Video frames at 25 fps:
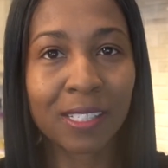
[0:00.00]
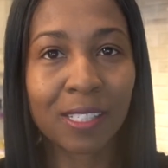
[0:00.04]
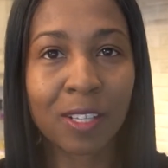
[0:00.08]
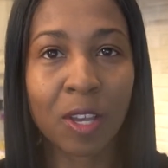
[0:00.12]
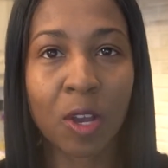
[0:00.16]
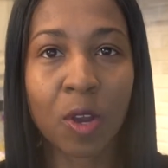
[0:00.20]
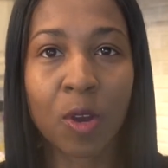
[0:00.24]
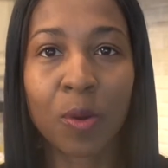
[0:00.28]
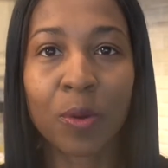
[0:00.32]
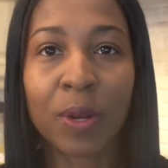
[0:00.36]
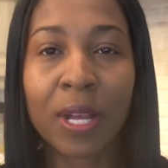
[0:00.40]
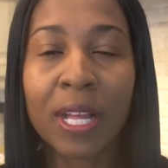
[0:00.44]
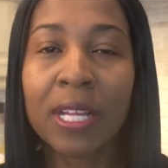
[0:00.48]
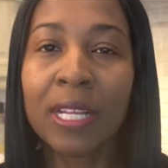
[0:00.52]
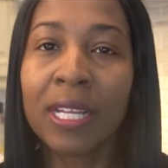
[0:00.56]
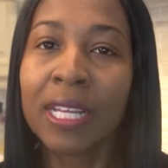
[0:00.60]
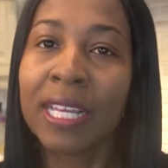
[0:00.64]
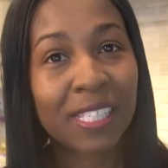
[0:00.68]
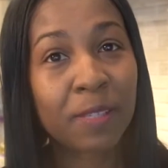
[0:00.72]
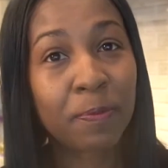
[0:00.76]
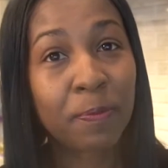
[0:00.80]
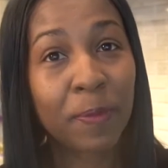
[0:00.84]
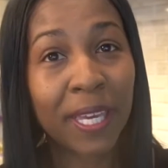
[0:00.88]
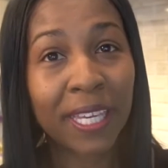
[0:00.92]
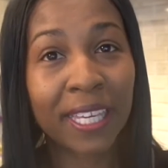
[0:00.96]
So
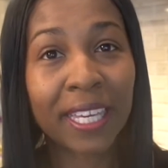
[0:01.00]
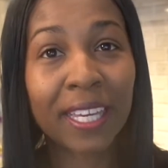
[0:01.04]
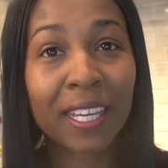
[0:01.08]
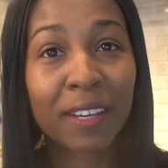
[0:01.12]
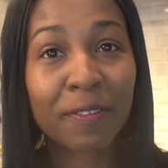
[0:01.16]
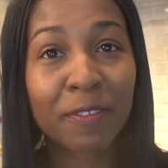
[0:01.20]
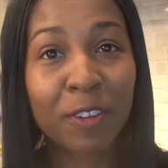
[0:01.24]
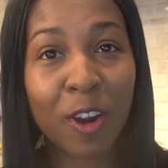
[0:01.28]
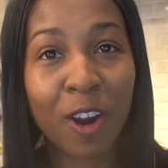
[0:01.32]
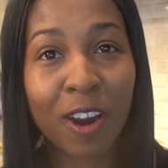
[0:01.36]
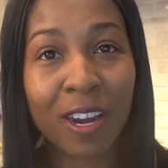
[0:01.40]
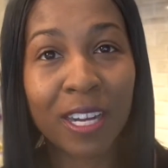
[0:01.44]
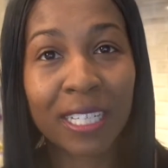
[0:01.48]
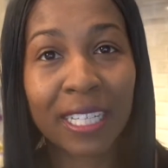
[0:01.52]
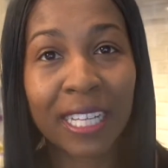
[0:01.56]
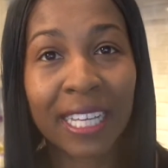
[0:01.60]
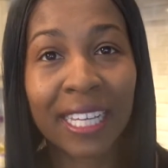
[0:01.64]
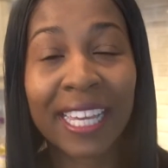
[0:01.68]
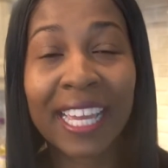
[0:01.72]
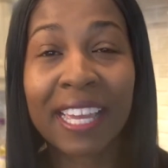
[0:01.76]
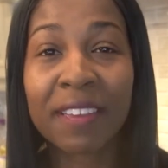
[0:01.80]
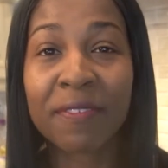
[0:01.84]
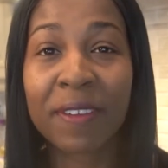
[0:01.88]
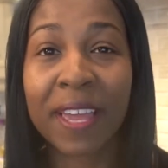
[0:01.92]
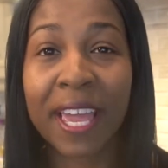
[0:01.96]
speaking of gardening,
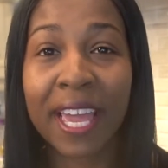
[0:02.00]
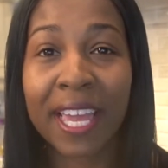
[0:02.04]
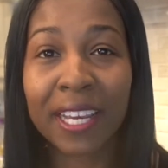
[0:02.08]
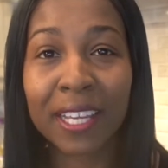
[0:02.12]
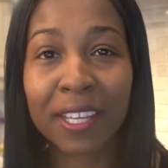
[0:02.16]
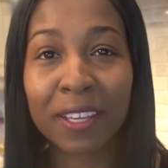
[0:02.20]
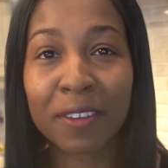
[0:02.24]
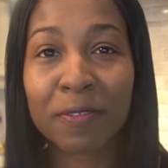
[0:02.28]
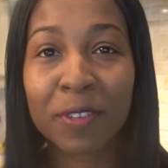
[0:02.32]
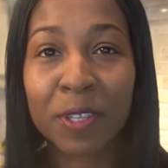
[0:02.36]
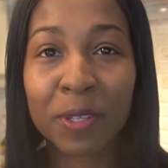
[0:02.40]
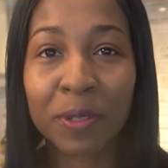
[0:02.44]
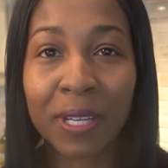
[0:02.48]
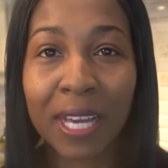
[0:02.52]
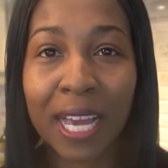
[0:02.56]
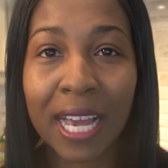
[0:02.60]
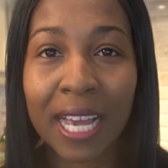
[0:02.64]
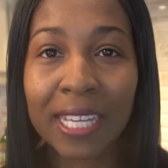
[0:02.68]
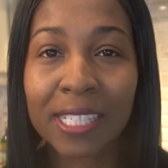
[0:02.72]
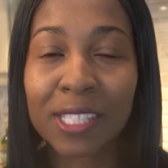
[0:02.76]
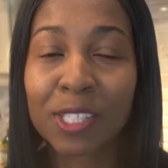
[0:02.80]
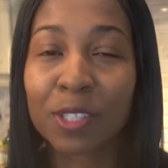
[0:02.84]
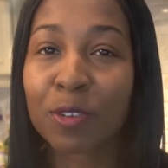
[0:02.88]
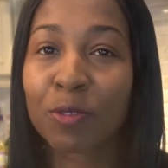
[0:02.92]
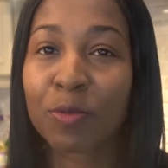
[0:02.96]
if any of you
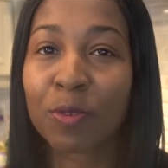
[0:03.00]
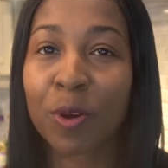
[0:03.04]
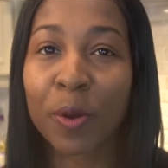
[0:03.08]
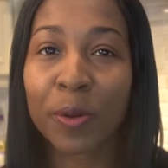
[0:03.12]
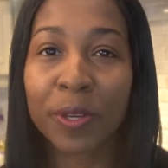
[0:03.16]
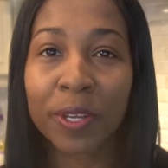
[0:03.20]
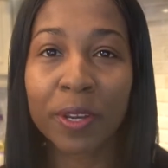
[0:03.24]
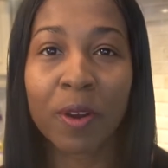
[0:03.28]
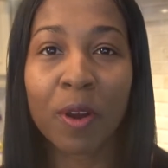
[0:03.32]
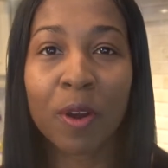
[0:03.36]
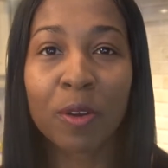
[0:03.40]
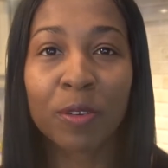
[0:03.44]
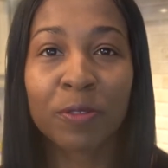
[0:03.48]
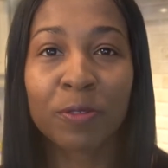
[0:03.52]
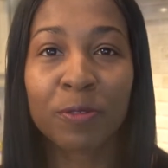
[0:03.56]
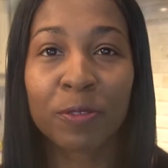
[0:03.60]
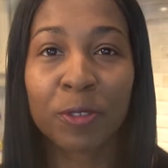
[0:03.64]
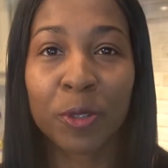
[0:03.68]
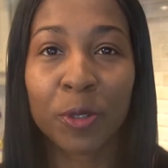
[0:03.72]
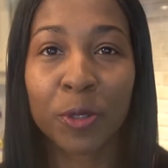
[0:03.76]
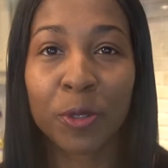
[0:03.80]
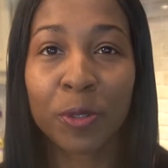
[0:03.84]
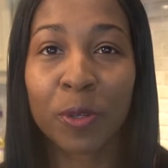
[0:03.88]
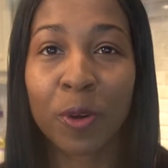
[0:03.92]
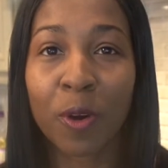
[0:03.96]
guys grow your own
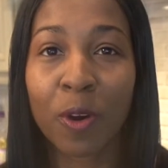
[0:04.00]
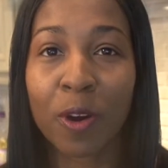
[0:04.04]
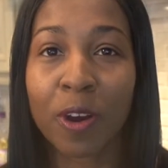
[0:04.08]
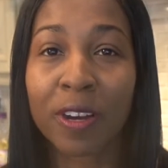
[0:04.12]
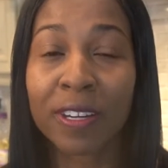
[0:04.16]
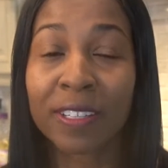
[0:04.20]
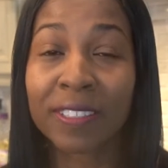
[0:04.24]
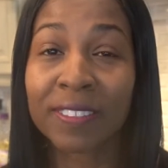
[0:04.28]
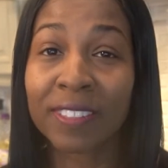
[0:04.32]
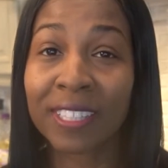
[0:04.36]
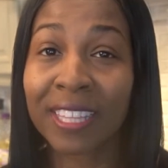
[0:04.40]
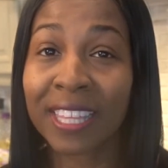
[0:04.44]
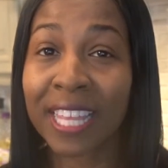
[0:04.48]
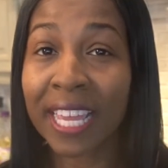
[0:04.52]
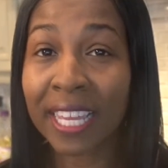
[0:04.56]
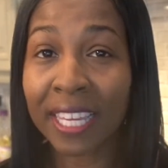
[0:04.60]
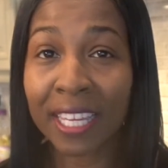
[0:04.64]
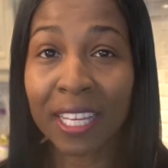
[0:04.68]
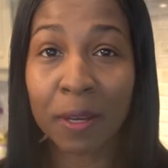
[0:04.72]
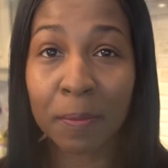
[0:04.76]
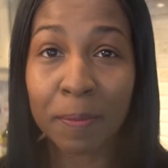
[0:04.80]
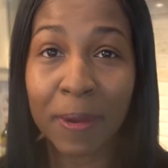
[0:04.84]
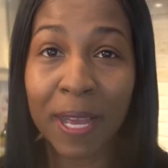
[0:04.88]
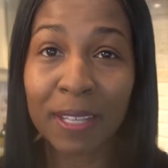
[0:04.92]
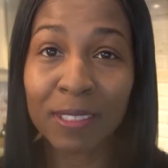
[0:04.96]
food or are
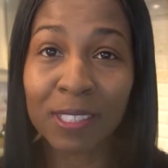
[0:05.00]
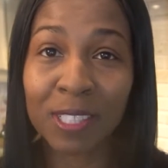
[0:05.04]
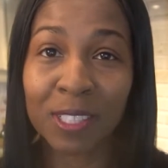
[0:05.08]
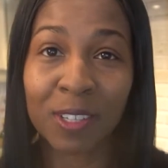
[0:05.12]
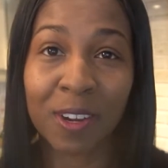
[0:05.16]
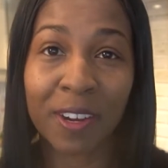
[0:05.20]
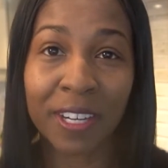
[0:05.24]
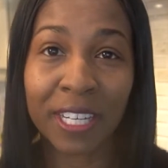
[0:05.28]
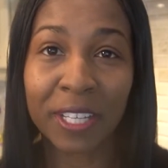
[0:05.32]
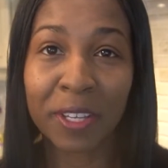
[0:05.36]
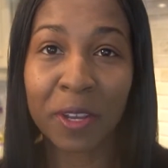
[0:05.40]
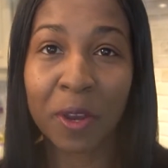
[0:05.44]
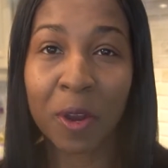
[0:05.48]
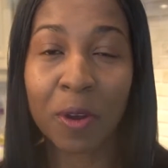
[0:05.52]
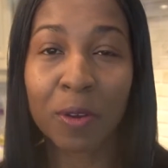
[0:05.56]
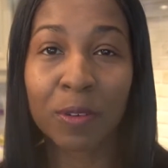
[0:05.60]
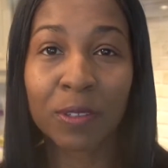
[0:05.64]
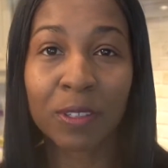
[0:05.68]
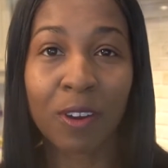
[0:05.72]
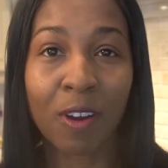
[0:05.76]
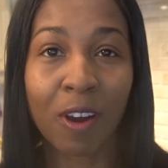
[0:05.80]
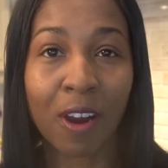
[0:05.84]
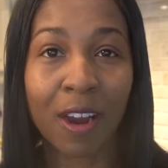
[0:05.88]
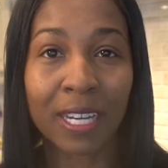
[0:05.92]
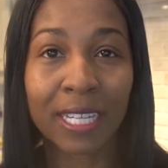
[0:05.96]
thinking about starting your own
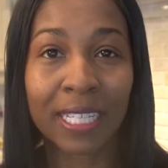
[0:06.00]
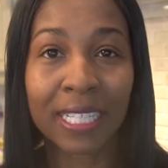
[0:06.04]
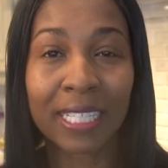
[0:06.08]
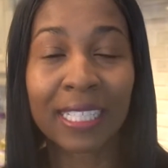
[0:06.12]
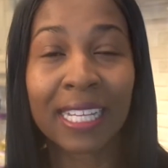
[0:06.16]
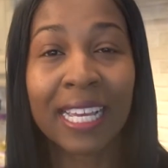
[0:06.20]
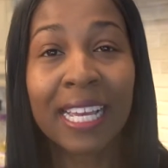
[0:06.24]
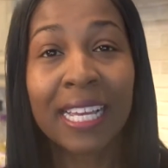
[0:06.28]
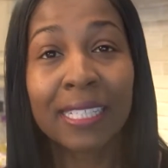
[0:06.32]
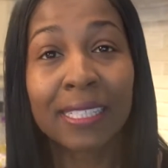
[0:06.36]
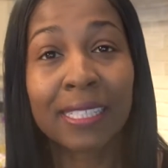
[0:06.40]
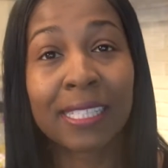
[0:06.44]
garden,